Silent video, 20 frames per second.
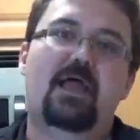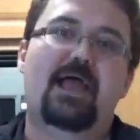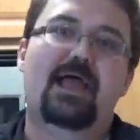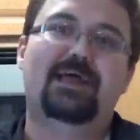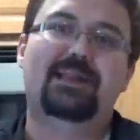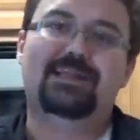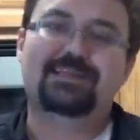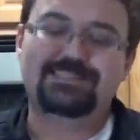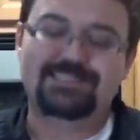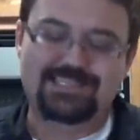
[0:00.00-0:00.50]

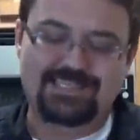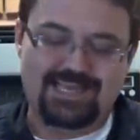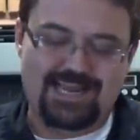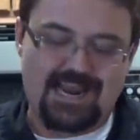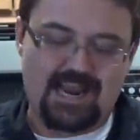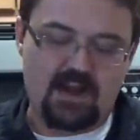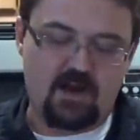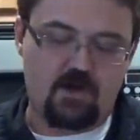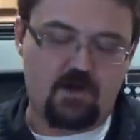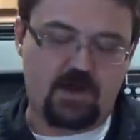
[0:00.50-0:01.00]
And as the
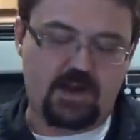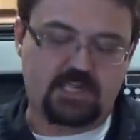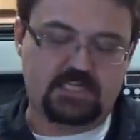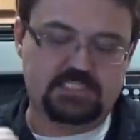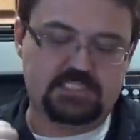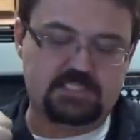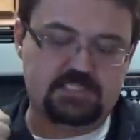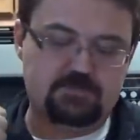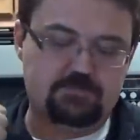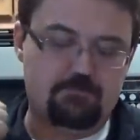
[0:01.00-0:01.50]
air
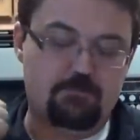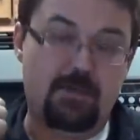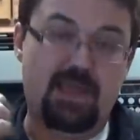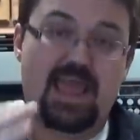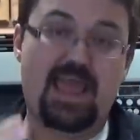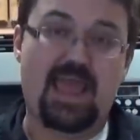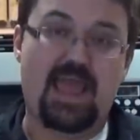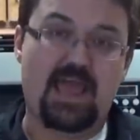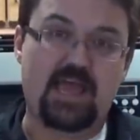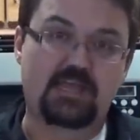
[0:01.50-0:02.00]

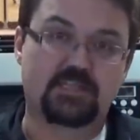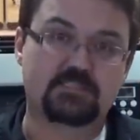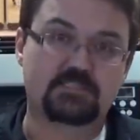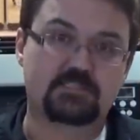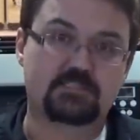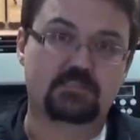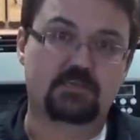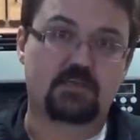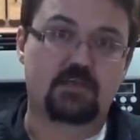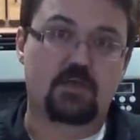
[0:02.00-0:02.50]

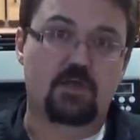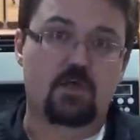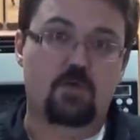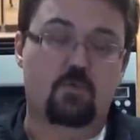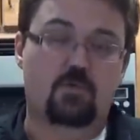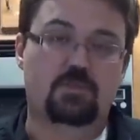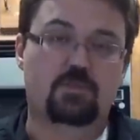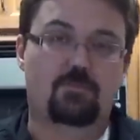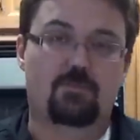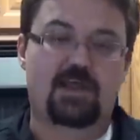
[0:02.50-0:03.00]
expands
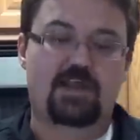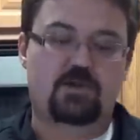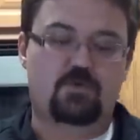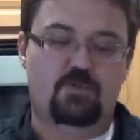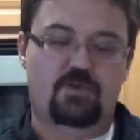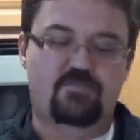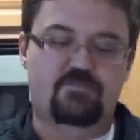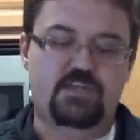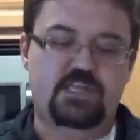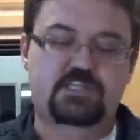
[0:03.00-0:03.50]
when the
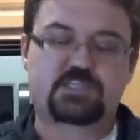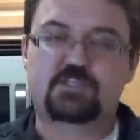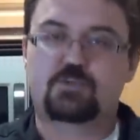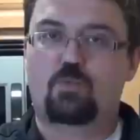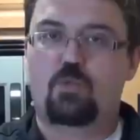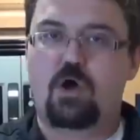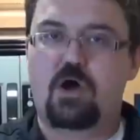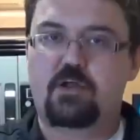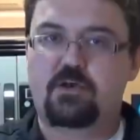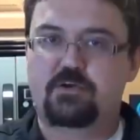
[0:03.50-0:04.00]
microwave heats the
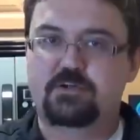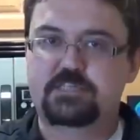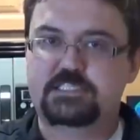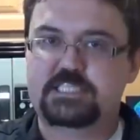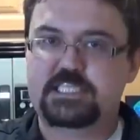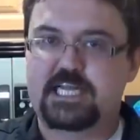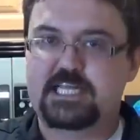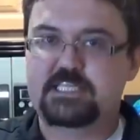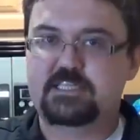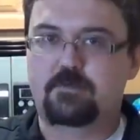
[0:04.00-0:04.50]
water
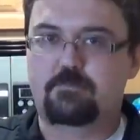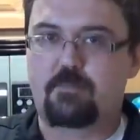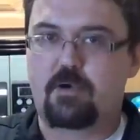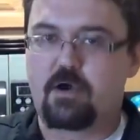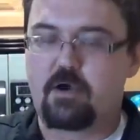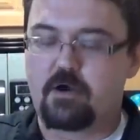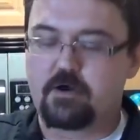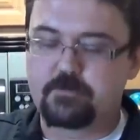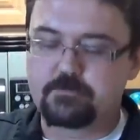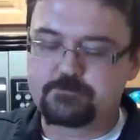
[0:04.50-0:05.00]
inside the
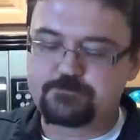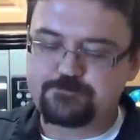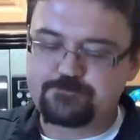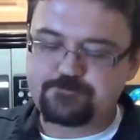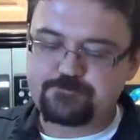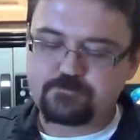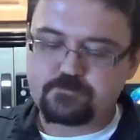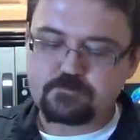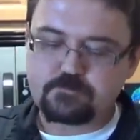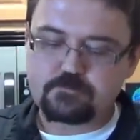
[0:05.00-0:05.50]
bar,
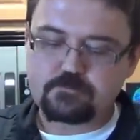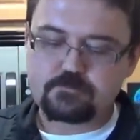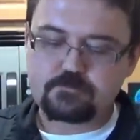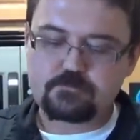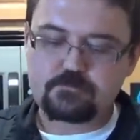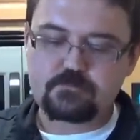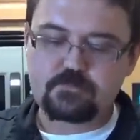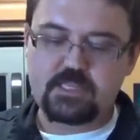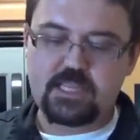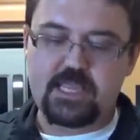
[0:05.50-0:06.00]

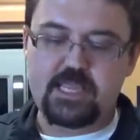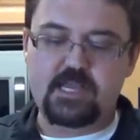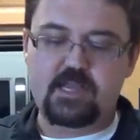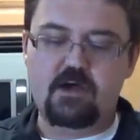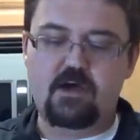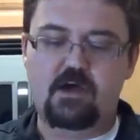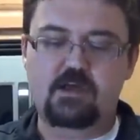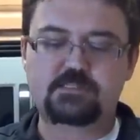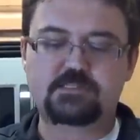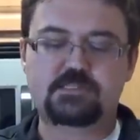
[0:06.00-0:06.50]
it
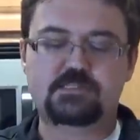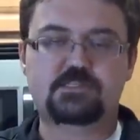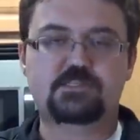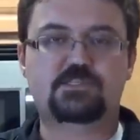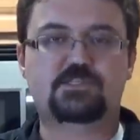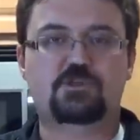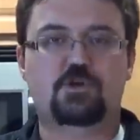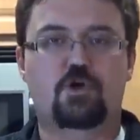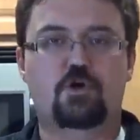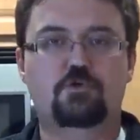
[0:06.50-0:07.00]
causes the
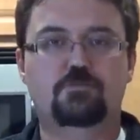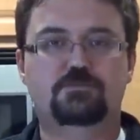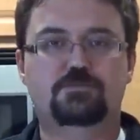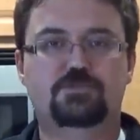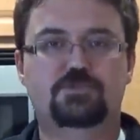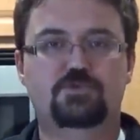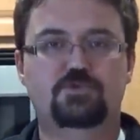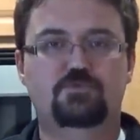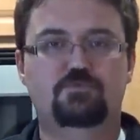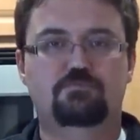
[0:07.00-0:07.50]
soap
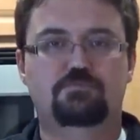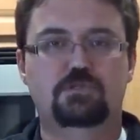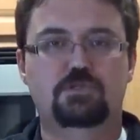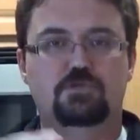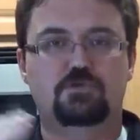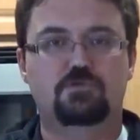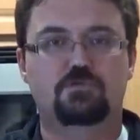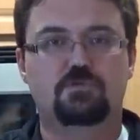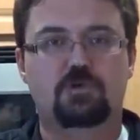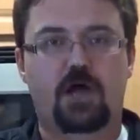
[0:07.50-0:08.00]
to
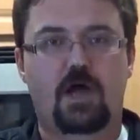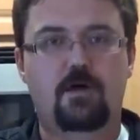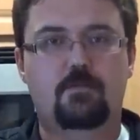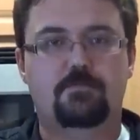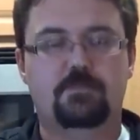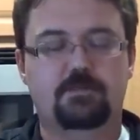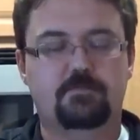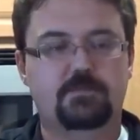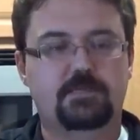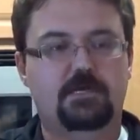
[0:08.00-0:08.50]
balloon
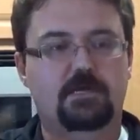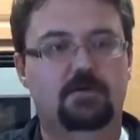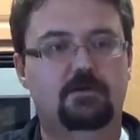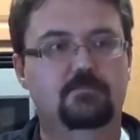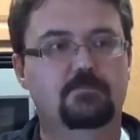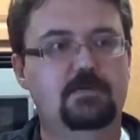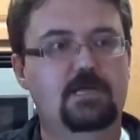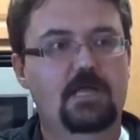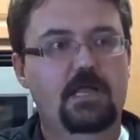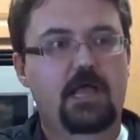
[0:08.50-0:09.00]
up and
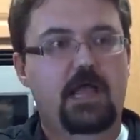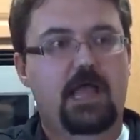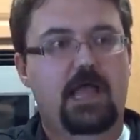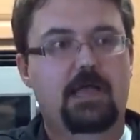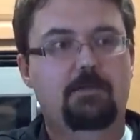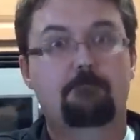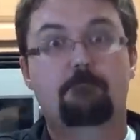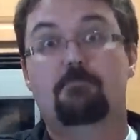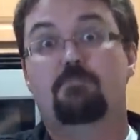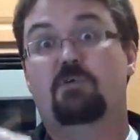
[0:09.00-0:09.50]
become
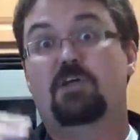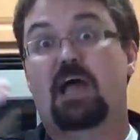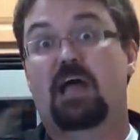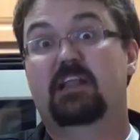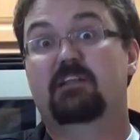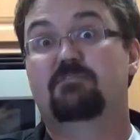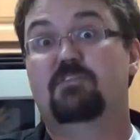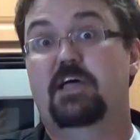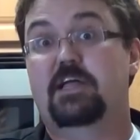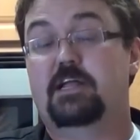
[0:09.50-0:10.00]

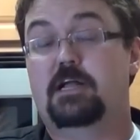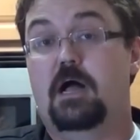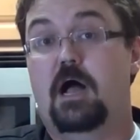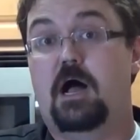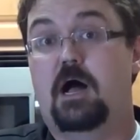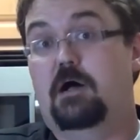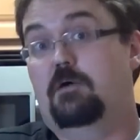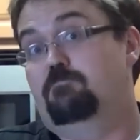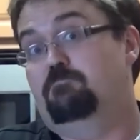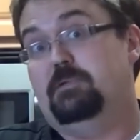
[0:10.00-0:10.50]
kind of like
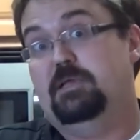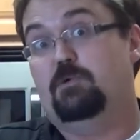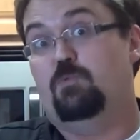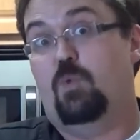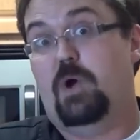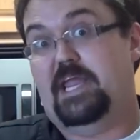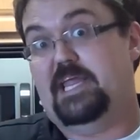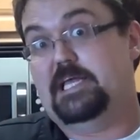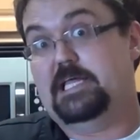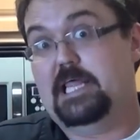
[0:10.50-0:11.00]
a big
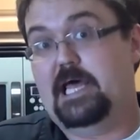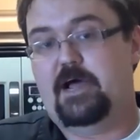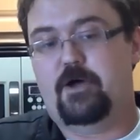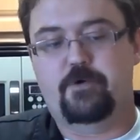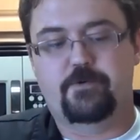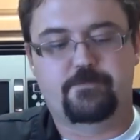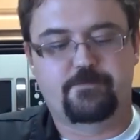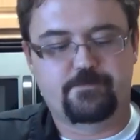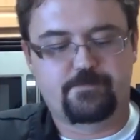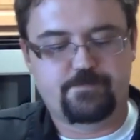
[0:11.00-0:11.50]
white
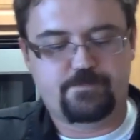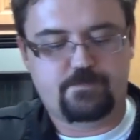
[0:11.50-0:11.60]
cloud.